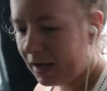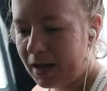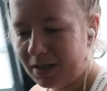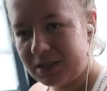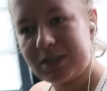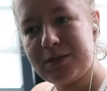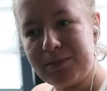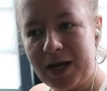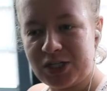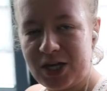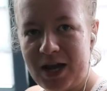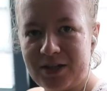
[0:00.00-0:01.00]
and
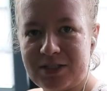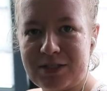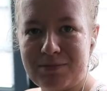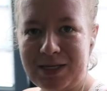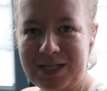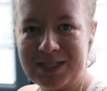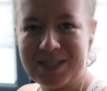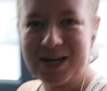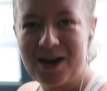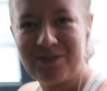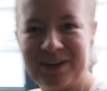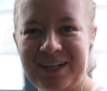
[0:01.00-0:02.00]
smash out some HIIT stuff.